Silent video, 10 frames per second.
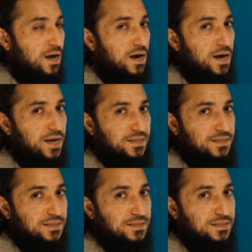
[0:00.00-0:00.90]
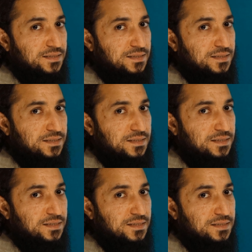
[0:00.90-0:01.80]

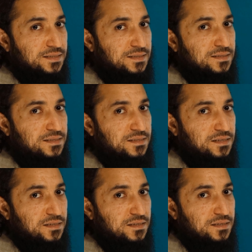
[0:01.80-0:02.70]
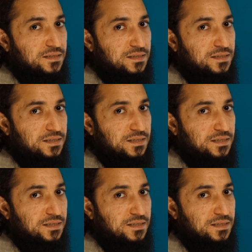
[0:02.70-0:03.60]
Ain,
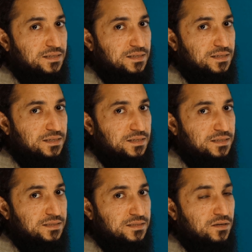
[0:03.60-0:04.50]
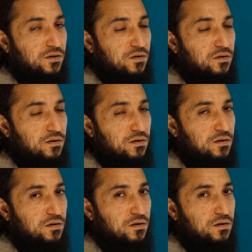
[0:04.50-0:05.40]
Sin,
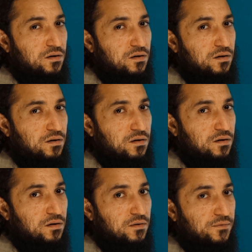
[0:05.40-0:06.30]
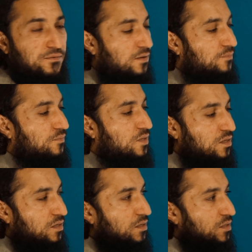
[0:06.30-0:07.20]
Qaf.
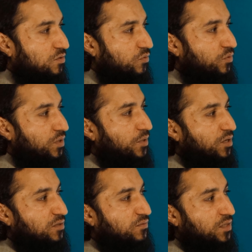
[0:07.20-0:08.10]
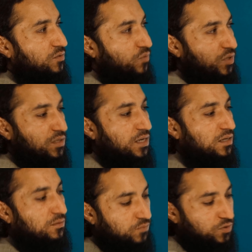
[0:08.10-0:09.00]
So because of this, we just
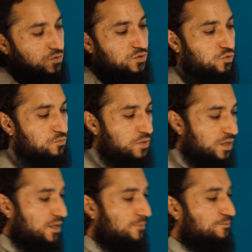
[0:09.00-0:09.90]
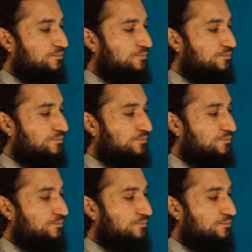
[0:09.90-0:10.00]
had a short break there.